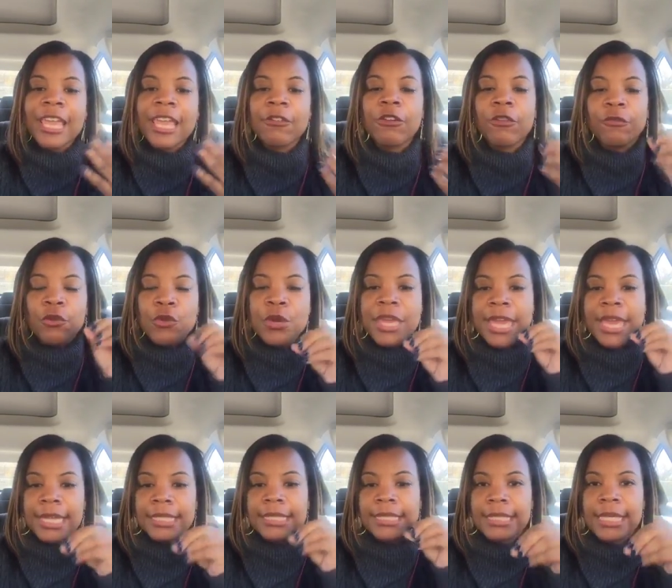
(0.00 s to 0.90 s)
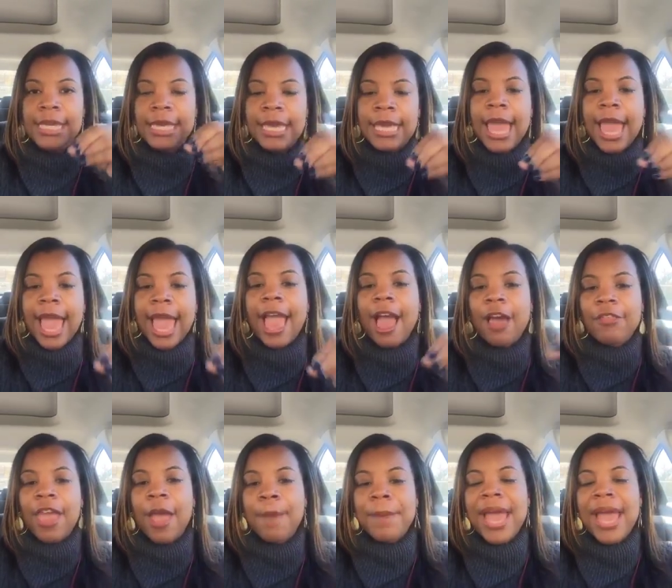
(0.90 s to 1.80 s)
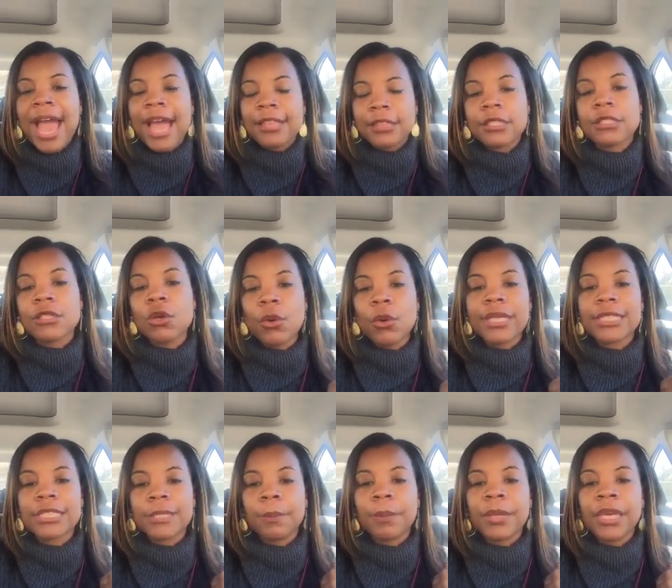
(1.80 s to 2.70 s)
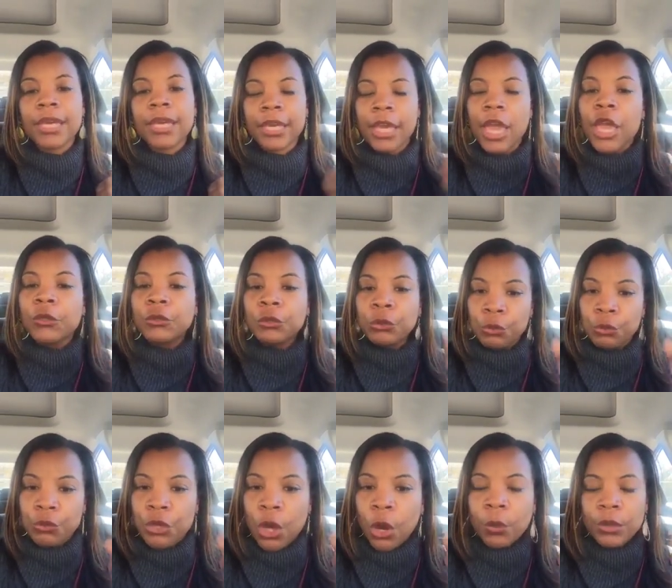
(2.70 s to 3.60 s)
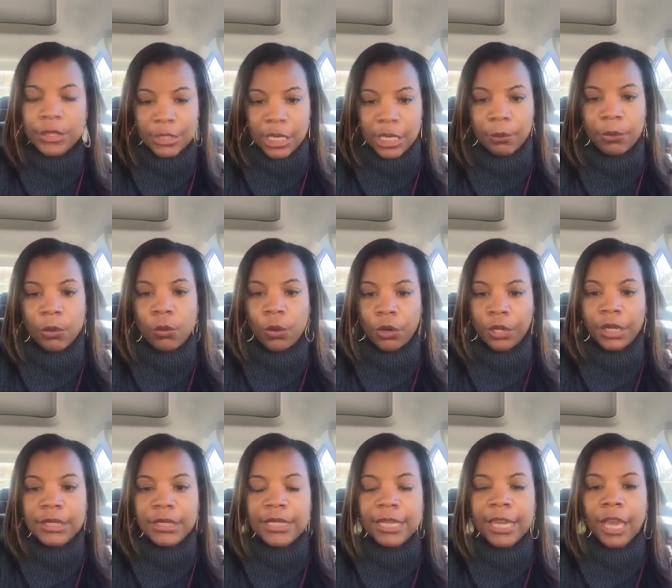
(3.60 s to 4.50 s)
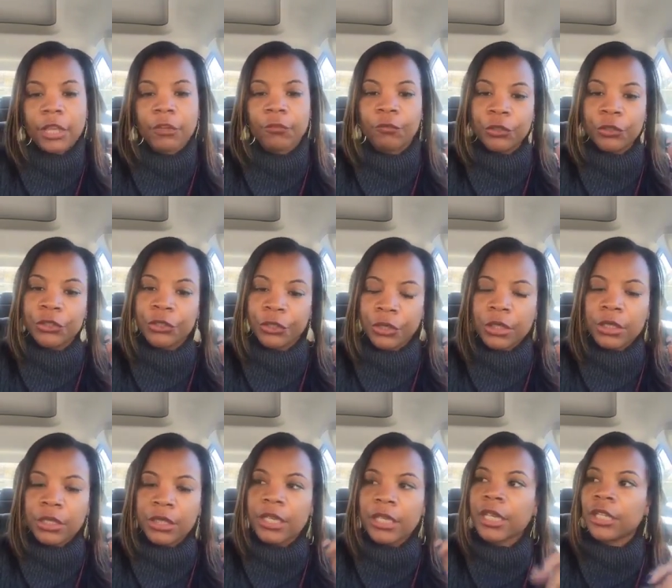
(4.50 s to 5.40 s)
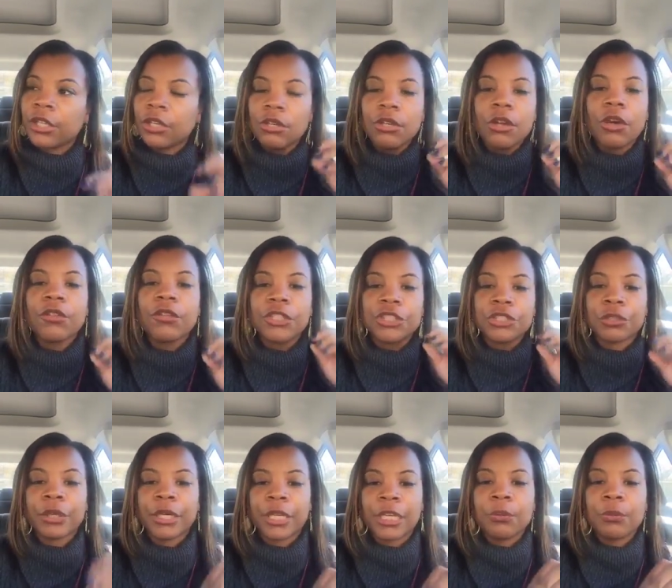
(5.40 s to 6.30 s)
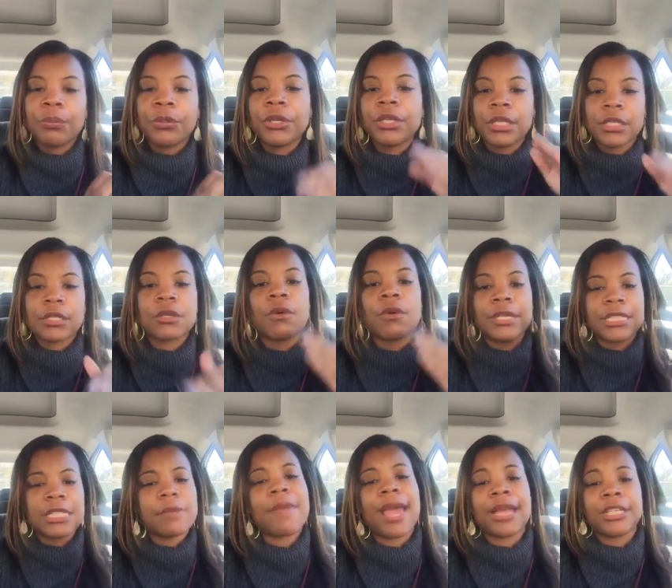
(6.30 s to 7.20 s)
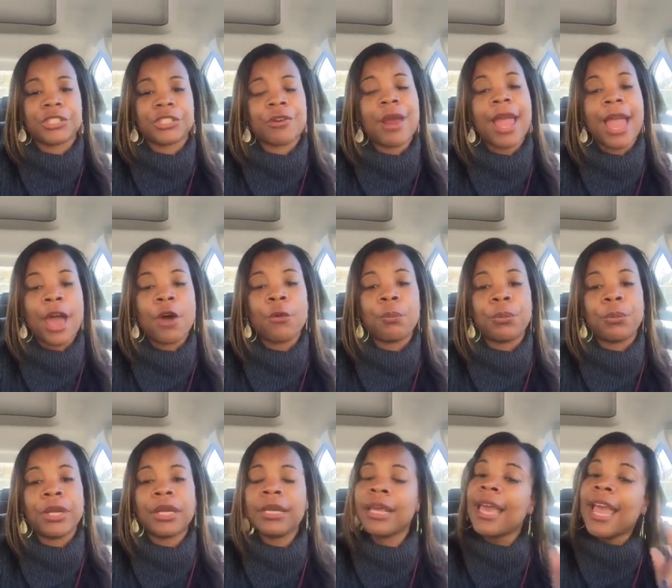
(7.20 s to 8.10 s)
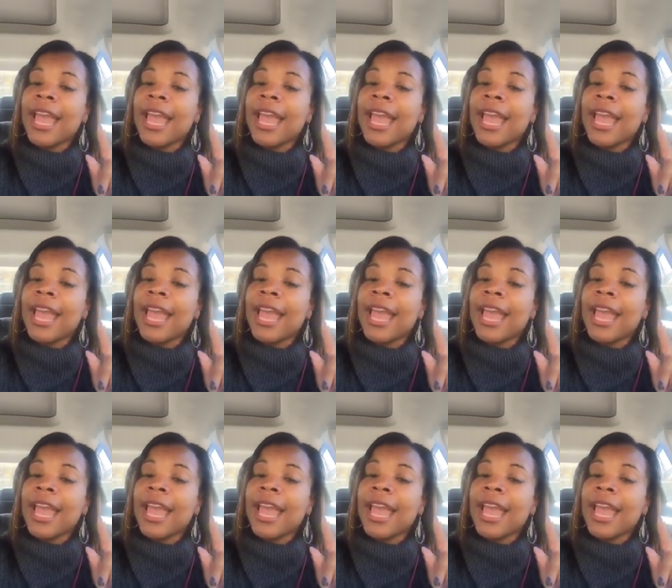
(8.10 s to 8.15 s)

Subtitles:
even if you can't see how that path is going to be, you know it's going to be working together for your good, and you know that your input is going to match your output.